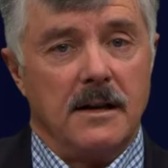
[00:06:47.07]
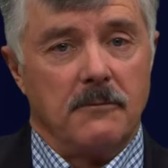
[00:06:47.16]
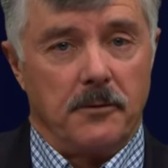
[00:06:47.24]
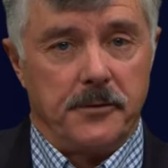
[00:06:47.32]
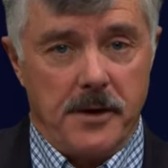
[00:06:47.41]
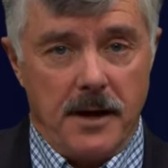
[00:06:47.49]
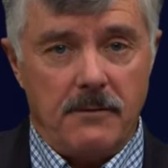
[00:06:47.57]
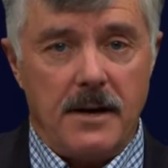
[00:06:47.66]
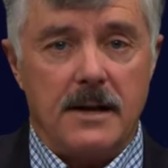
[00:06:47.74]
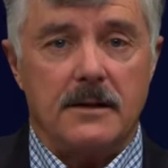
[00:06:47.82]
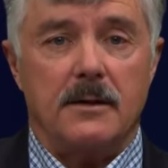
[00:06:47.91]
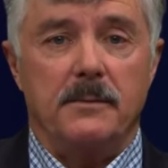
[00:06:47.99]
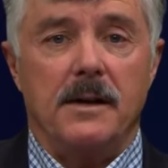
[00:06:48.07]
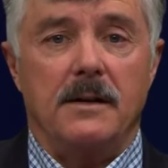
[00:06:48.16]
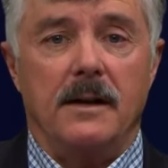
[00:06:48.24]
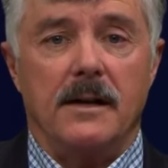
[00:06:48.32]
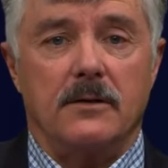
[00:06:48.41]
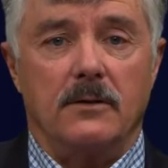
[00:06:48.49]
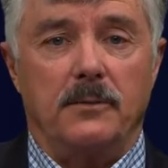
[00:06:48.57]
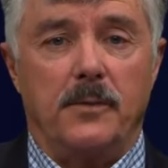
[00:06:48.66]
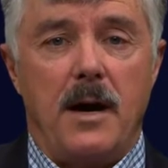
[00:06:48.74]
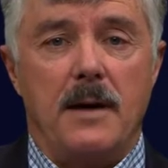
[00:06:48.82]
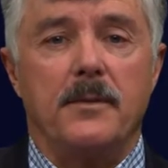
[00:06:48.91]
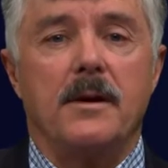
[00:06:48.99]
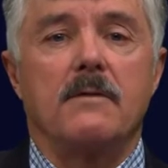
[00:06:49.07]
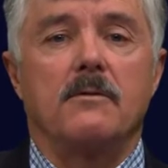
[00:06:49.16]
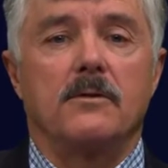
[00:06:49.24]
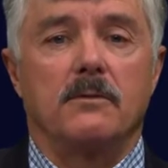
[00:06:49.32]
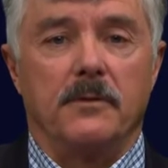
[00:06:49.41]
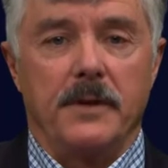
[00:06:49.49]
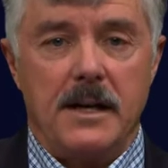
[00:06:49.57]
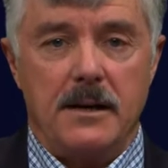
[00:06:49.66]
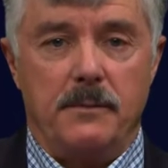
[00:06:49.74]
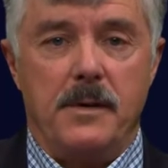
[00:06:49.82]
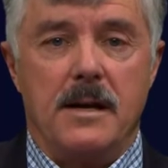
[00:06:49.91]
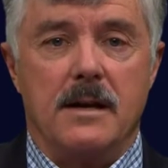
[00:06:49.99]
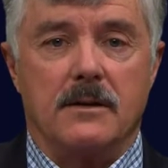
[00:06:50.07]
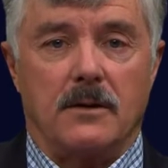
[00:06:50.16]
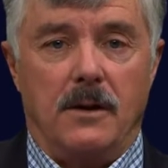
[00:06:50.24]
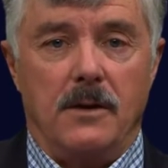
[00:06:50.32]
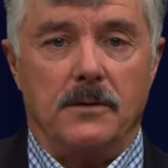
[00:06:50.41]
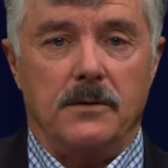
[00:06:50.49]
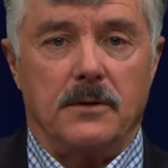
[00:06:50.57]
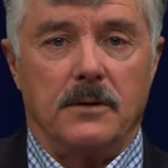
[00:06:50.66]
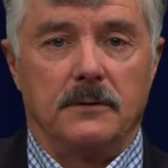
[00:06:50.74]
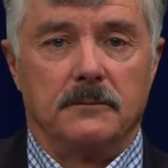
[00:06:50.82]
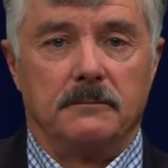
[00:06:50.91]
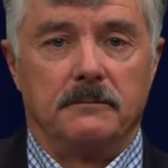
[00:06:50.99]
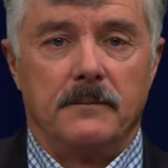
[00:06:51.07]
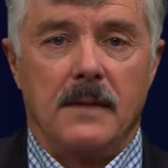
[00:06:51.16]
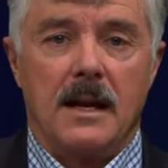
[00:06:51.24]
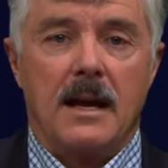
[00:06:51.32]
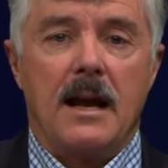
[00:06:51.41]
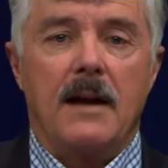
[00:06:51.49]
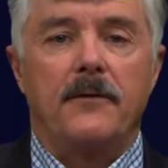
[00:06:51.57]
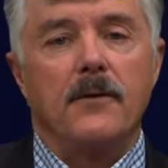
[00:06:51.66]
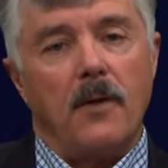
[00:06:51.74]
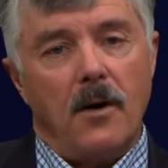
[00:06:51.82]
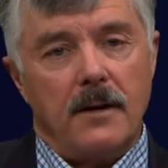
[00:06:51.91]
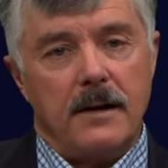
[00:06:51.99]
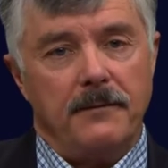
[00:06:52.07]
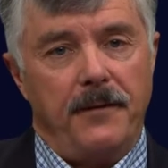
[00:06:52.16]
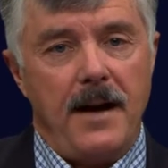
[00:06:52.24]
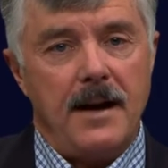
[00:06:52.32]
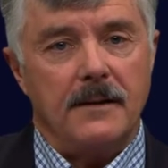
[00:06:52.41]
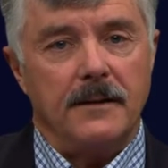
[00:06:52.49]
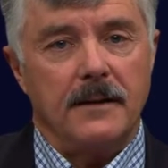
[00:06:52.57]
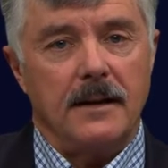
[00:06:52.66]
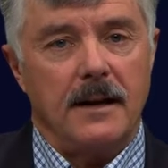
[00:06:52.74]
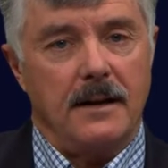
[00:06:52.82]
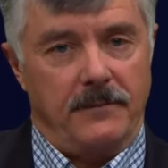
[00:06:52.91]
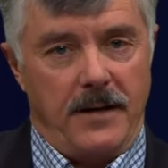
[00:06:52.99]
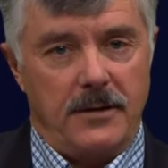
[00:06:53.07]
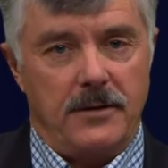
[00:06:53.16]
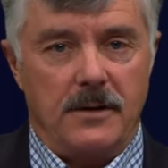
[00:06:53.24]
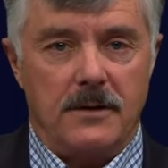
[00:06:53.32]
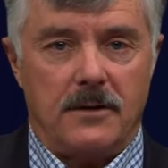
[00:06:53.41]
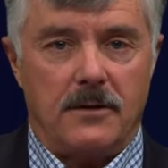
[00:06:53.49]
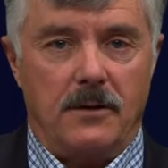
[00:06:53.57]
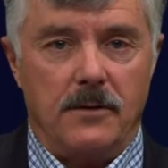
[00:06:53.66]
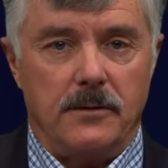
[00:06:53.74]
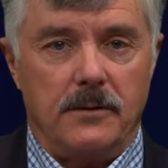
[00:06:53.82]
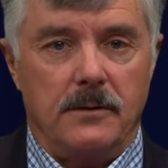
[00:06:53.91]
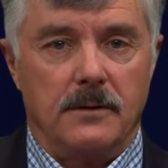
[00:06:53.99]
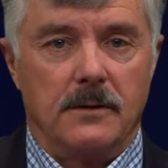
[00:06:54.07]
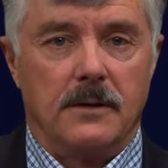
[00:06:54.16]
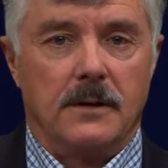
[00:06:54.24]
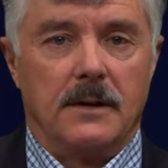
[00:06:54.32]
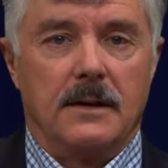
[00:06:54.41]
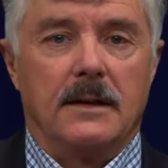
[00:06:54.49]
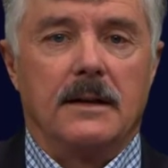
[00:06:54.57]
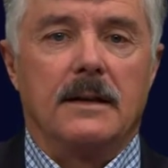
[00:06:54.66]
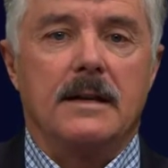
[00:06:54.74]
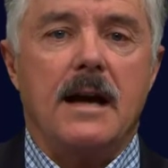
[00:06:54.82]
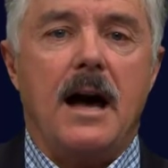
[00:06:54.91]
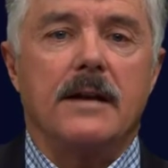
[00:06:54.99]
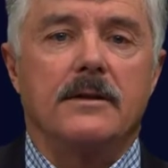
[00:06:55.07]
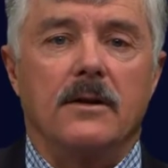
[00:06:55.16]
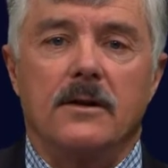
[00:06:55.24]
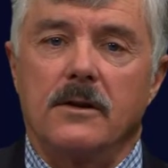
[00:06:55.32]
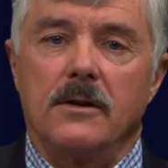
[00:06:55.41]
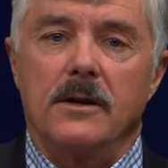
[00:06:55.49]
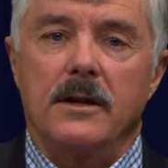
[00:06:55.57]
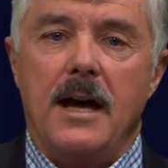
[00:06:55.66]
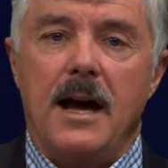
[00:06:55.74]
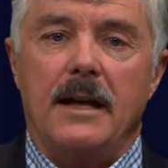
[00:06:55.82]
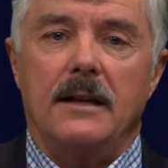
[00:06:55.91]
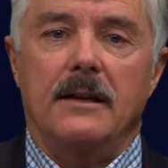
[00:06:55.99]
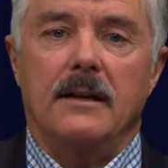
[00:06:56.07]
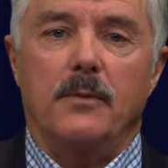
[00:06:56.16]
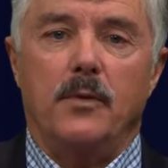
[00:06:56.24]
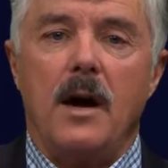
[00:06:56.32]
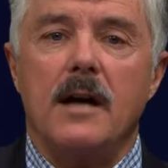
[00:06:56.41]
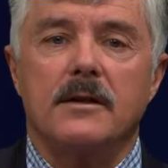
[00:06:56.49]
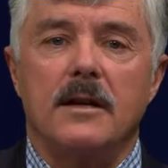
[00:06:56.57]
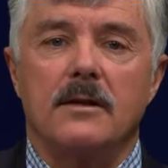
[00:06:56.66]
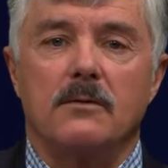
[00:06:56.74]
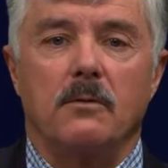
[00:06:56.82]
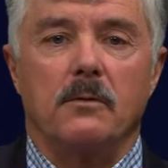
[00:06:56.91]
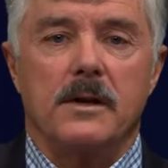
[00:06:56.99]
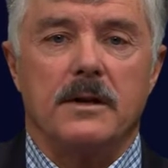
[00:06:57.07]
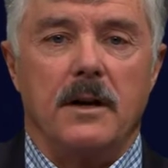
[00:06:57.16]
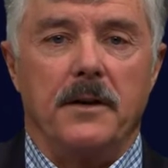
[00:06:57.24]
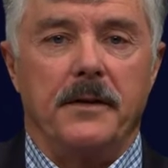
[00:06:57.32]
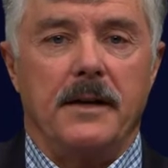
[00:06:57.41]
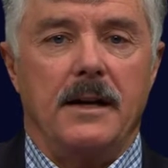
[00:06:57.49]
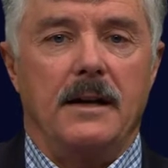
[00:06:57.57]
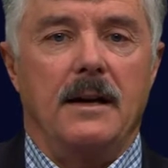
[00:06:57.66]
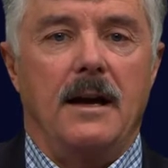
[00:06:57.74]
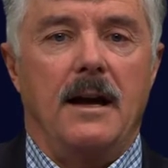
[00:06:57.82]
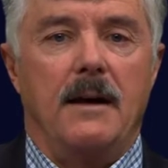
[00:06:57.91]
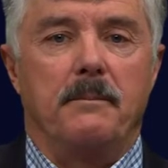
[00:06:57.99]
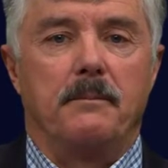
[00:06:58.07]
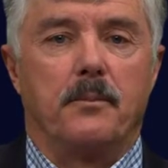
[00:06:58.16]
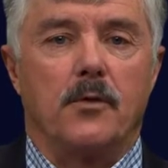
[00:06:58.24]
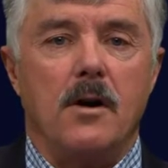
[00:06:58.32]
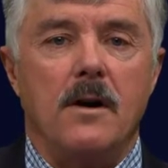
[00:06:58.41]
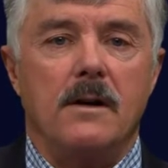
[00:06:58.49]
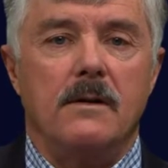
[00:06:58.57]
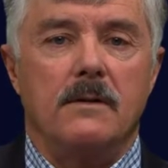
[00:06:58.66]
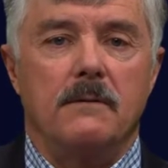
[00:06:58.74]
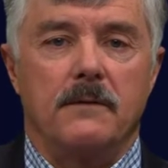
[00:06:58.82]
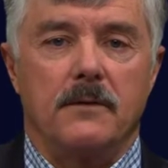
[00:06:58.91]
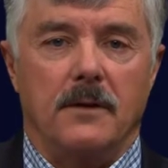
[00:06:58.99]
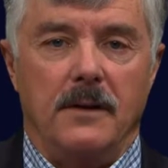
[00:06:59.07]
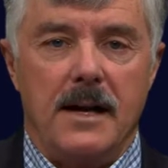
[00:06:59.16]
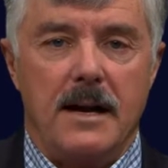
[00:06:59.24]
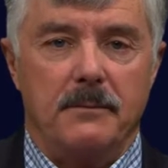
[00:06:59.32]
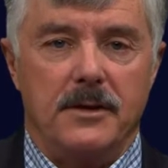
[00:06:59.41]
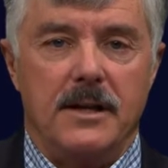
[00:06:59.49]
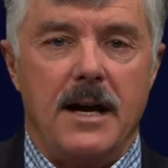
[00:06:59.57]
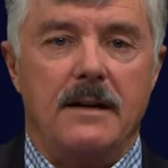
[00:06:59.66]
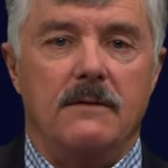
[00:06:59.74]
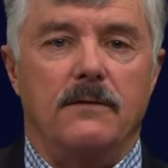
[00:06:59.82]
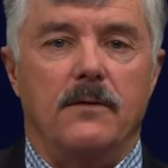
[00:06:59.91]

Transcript: will generate some intellectual property which will need to be disclosed. If you've already filed an invention disclosure, the odds are good that the process will result in a broader claim set